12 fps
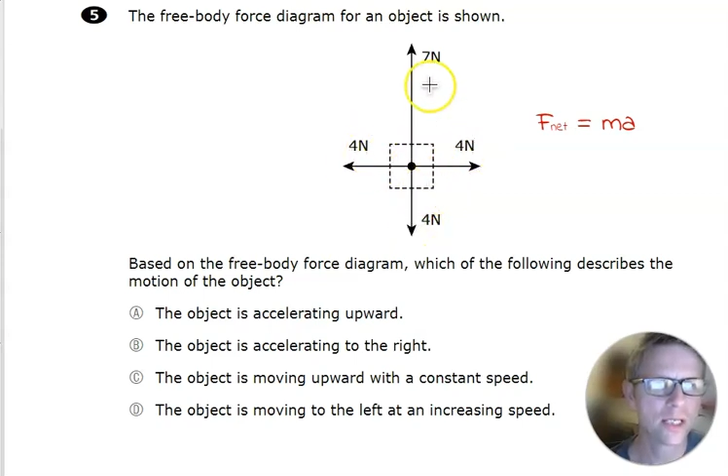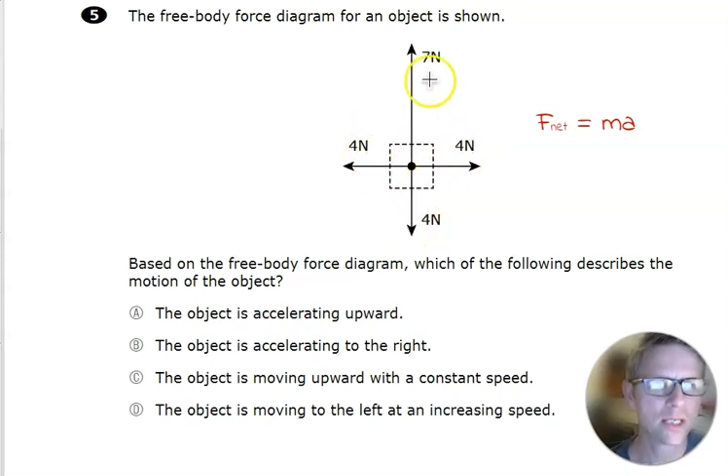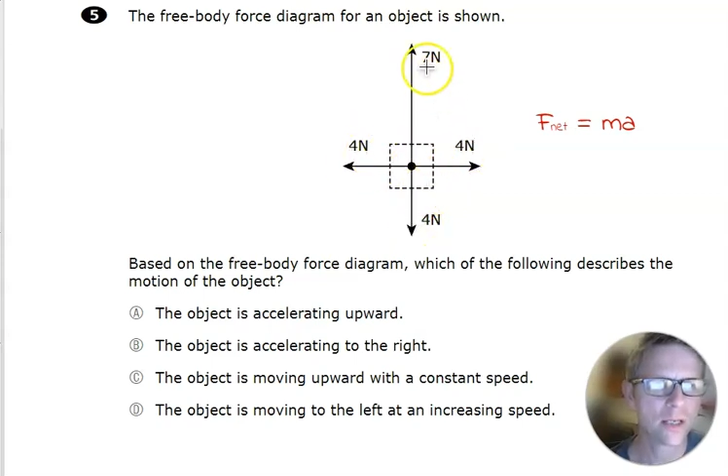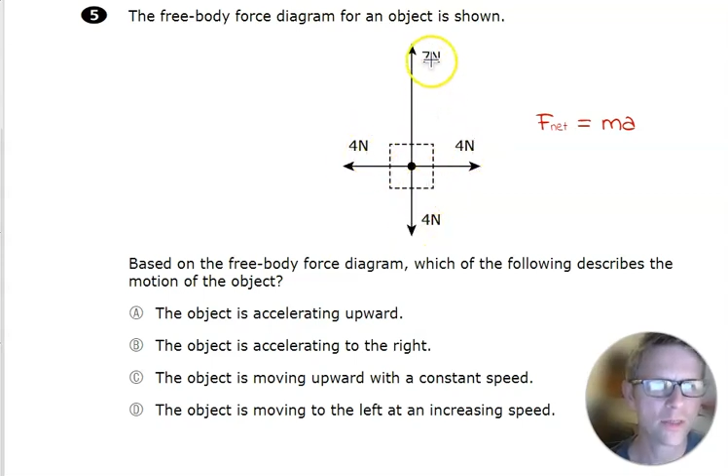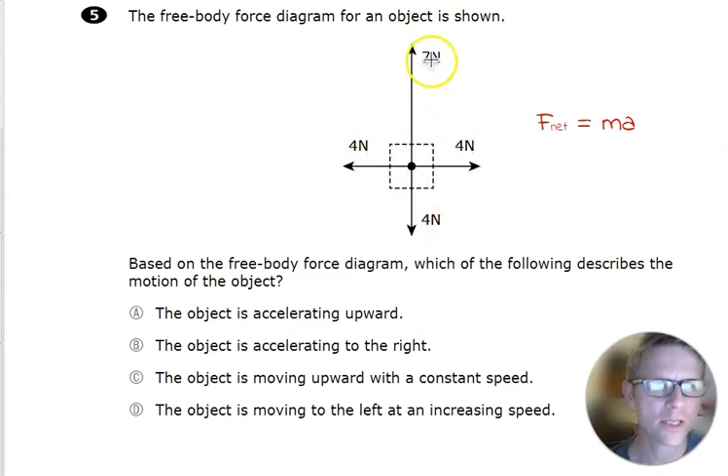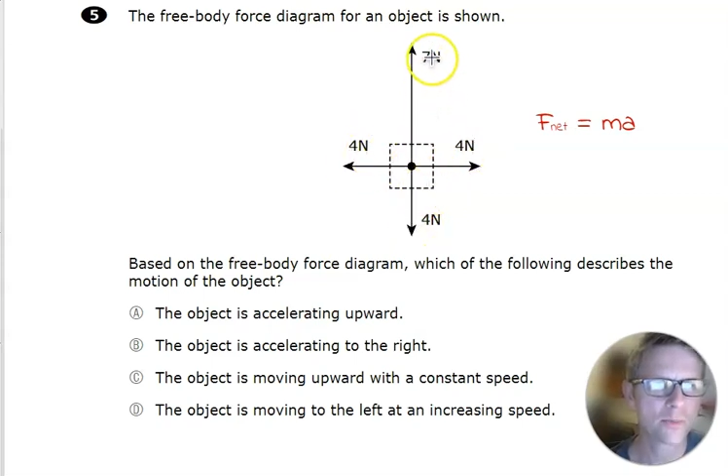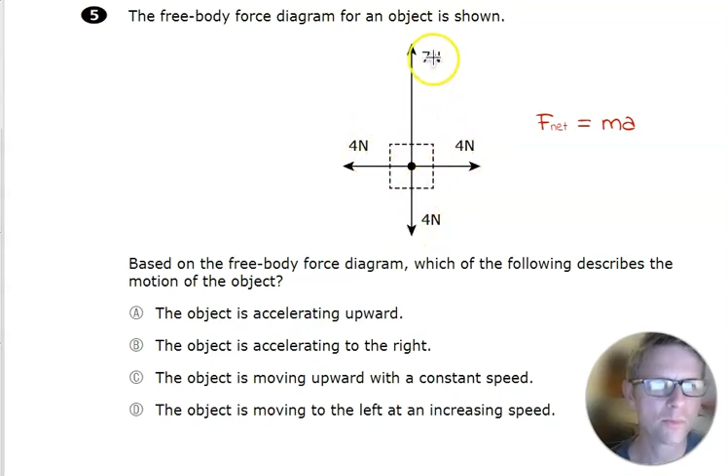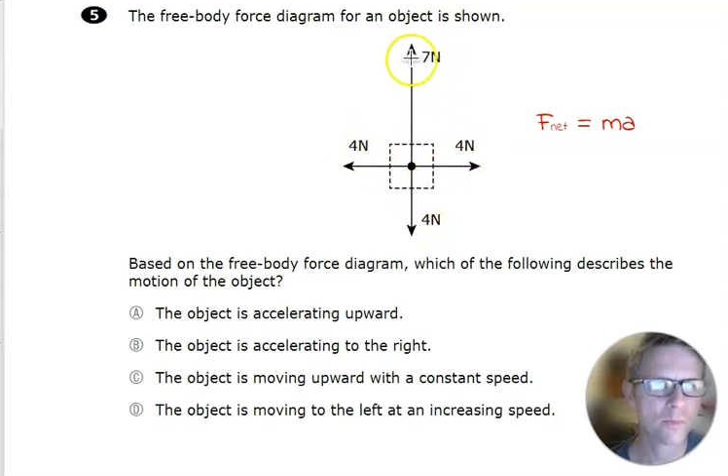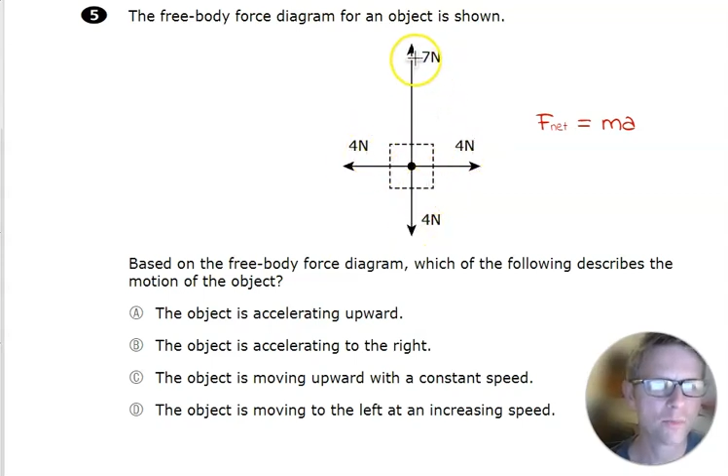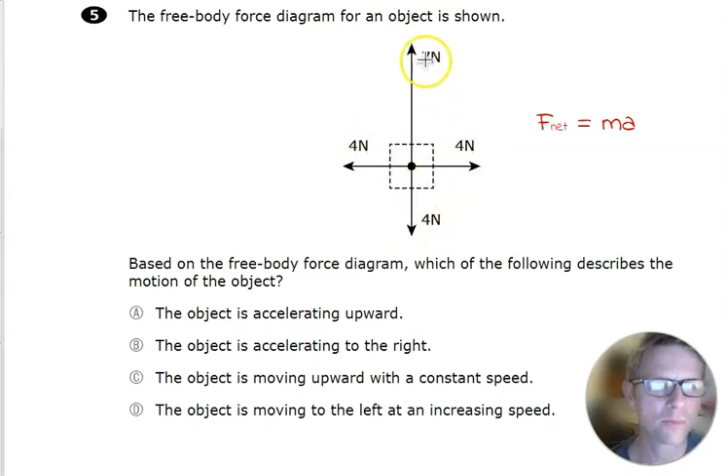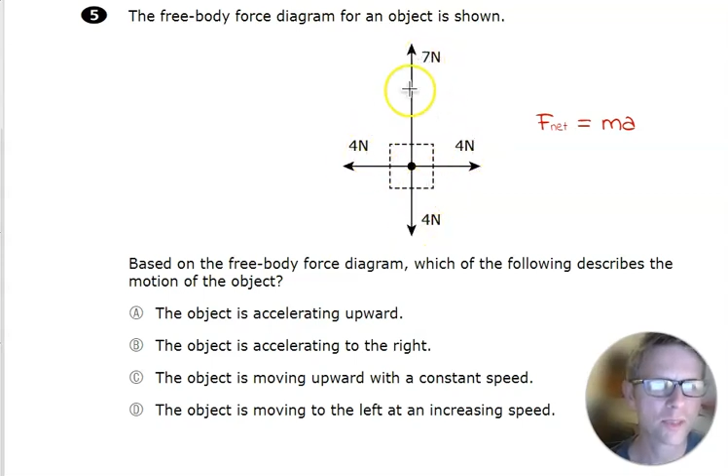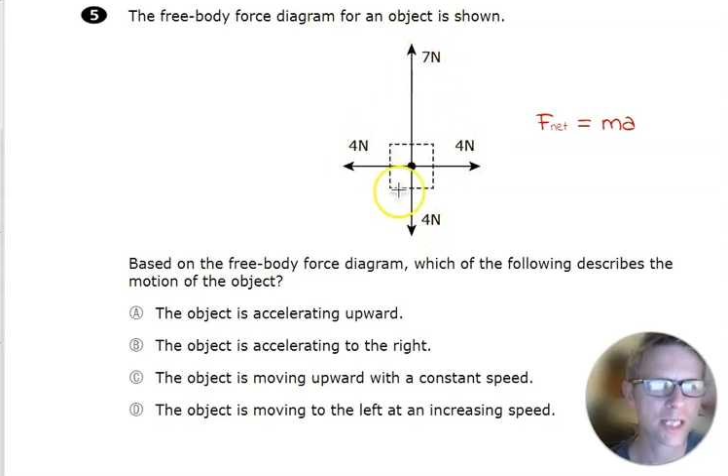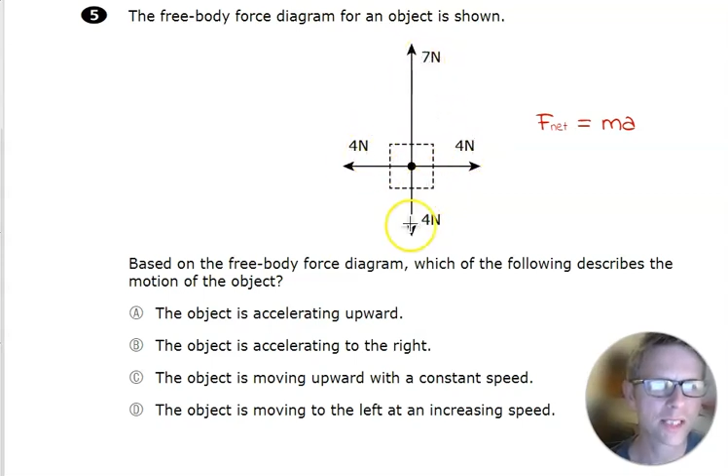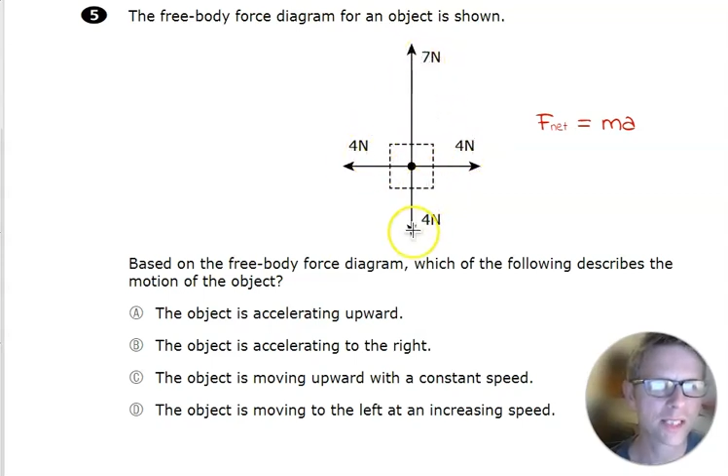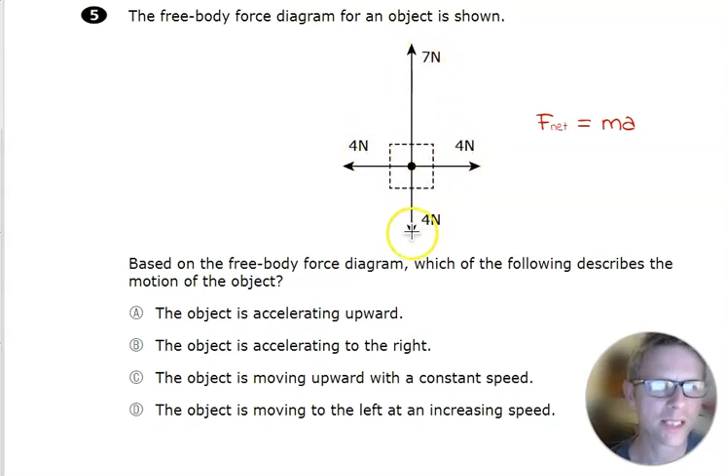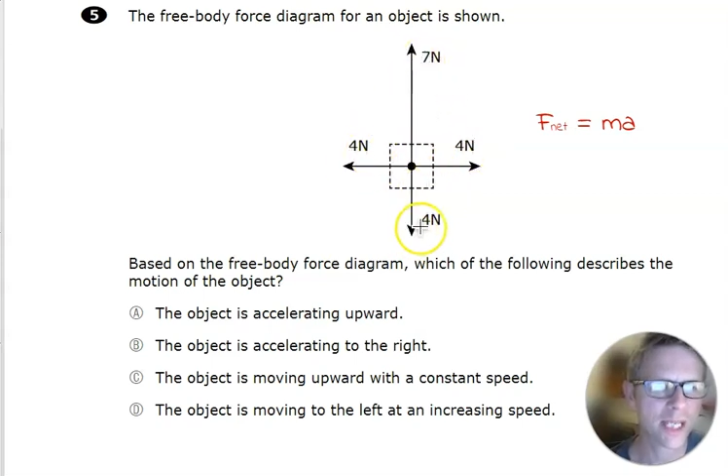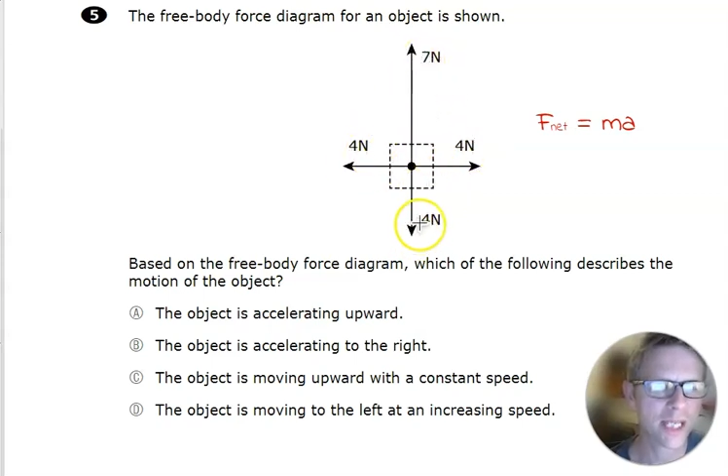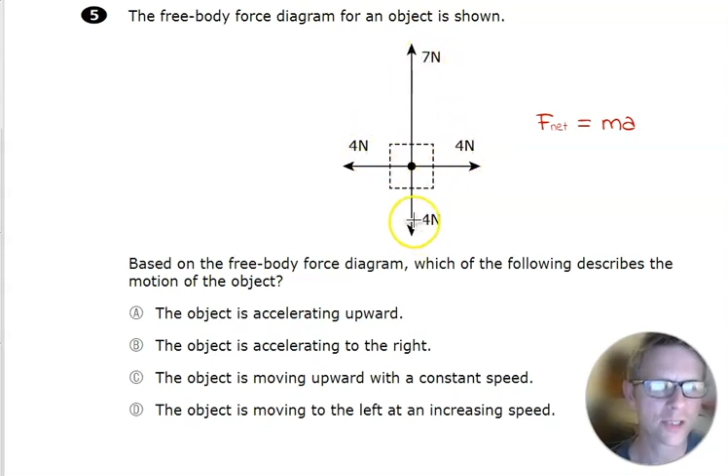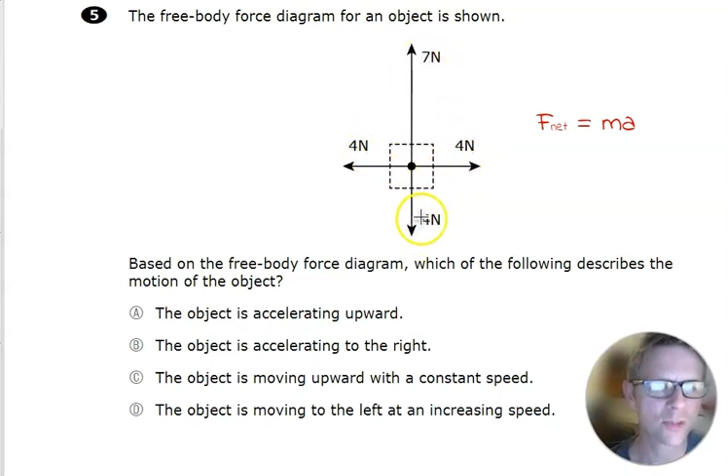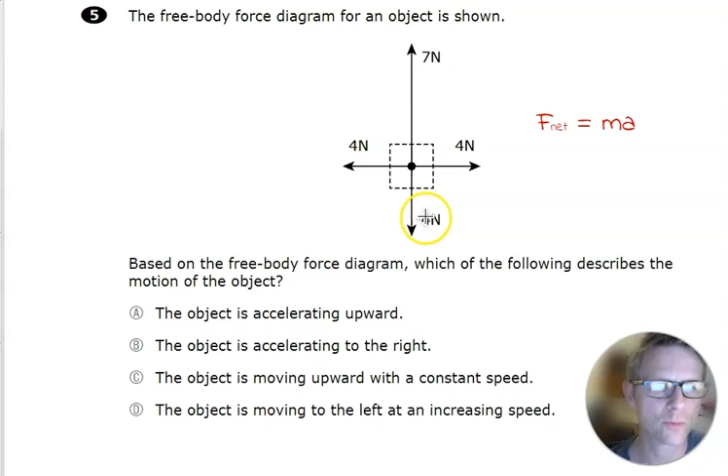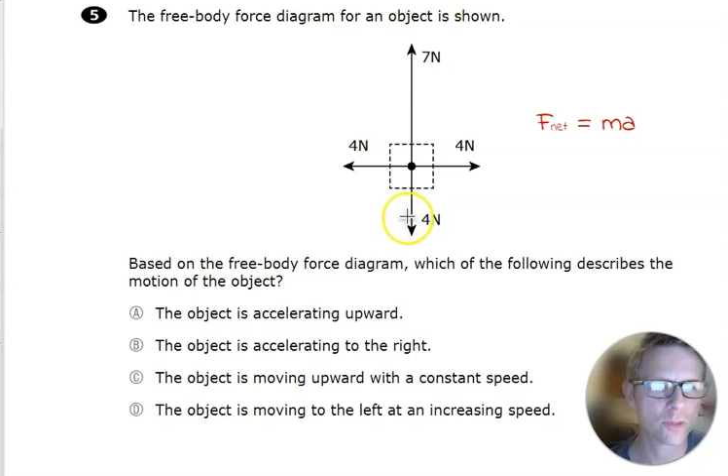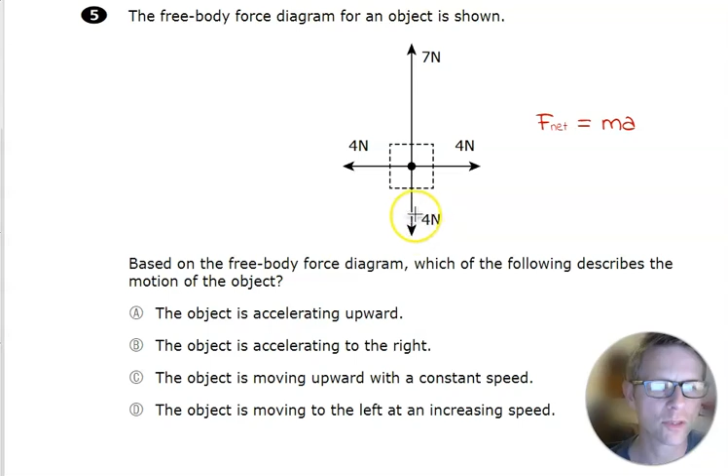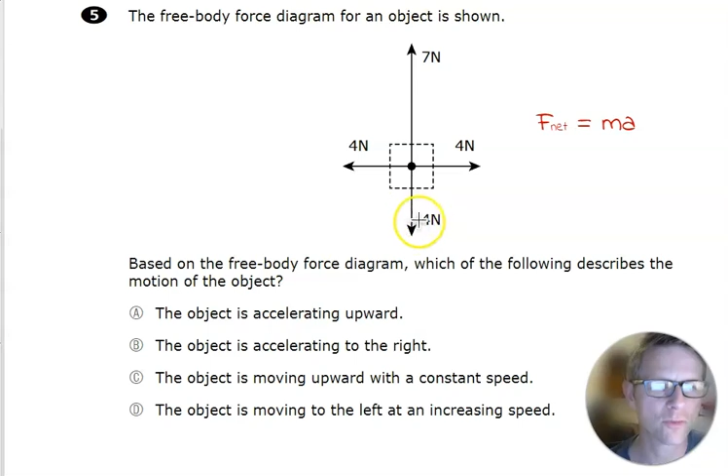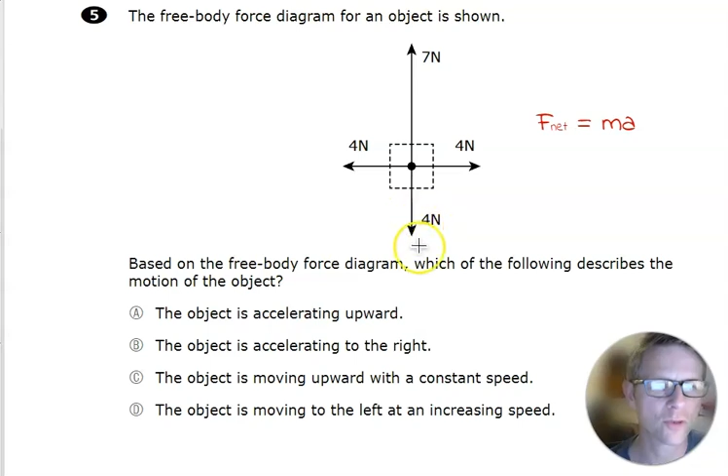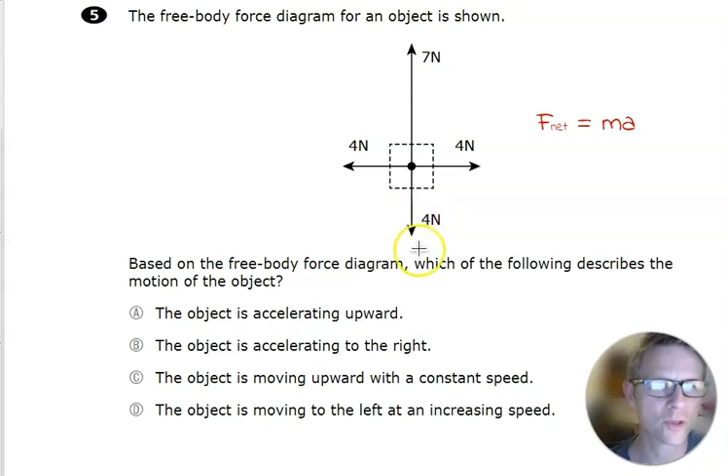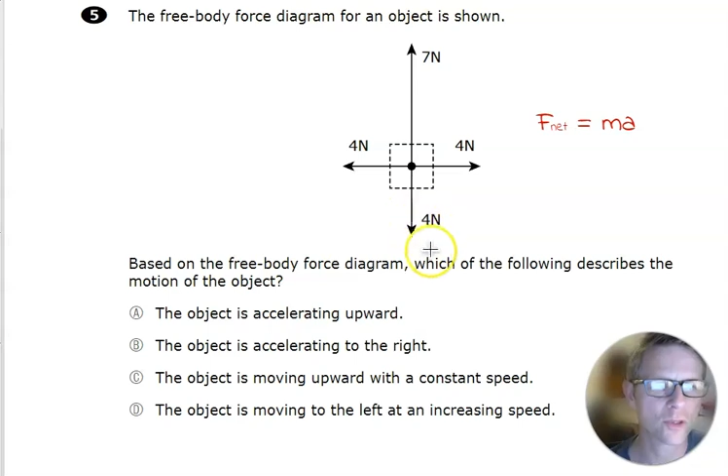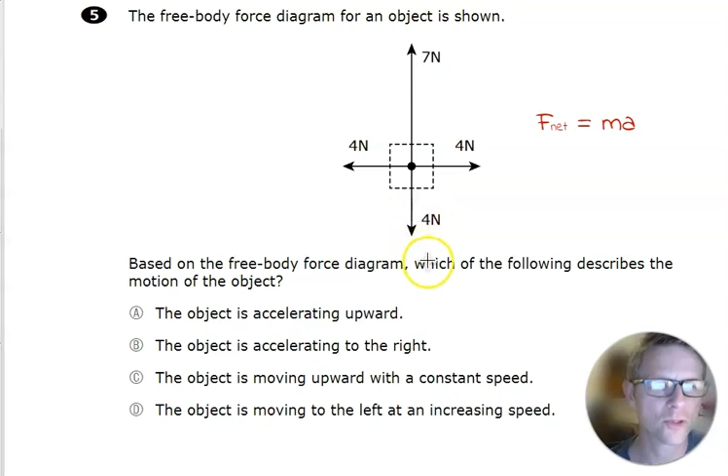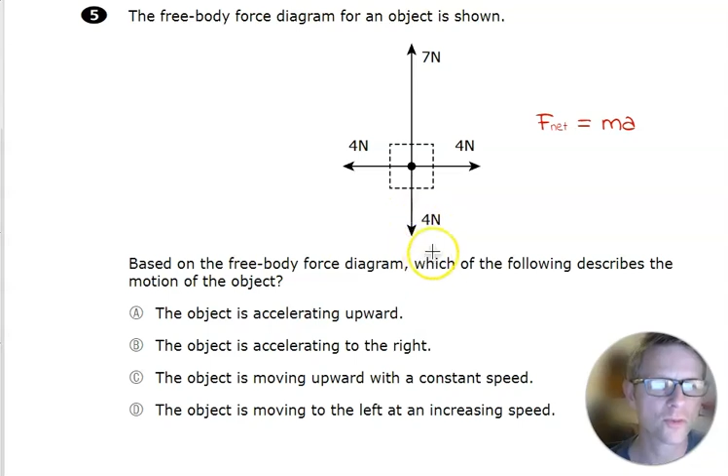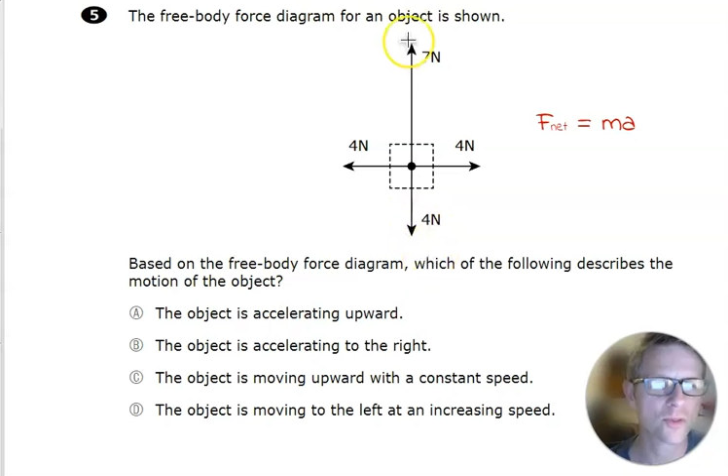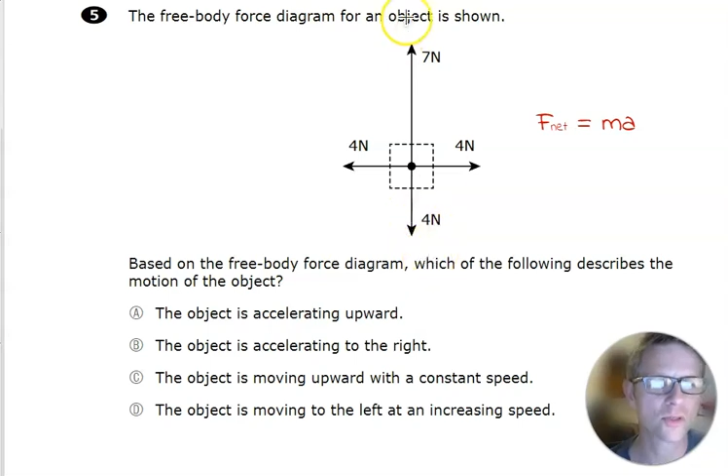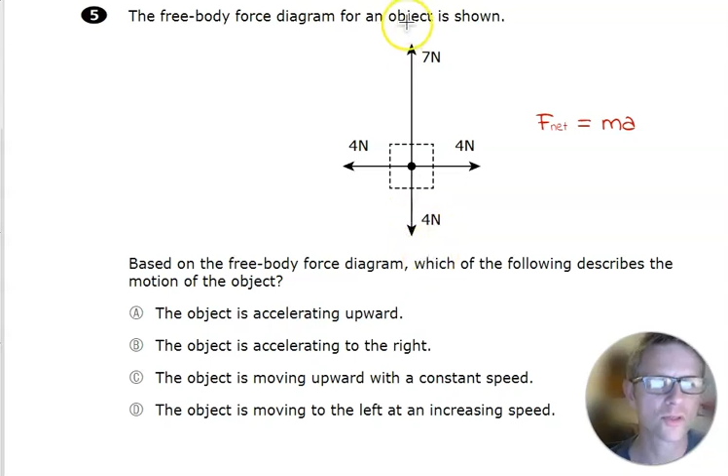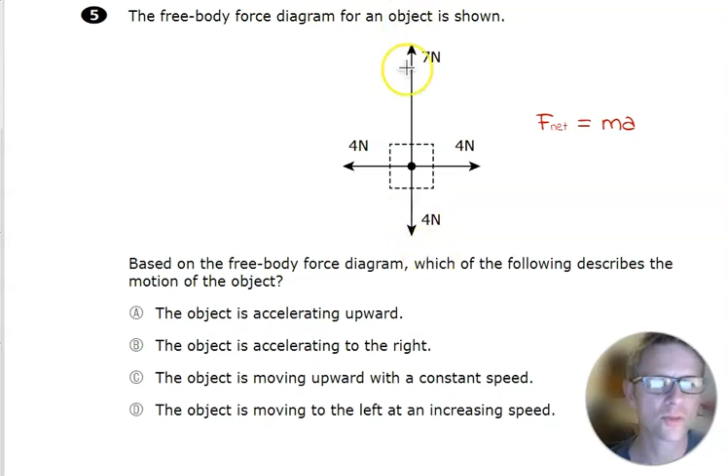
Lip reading: Now this doesn't cancel with the 4 newtons though,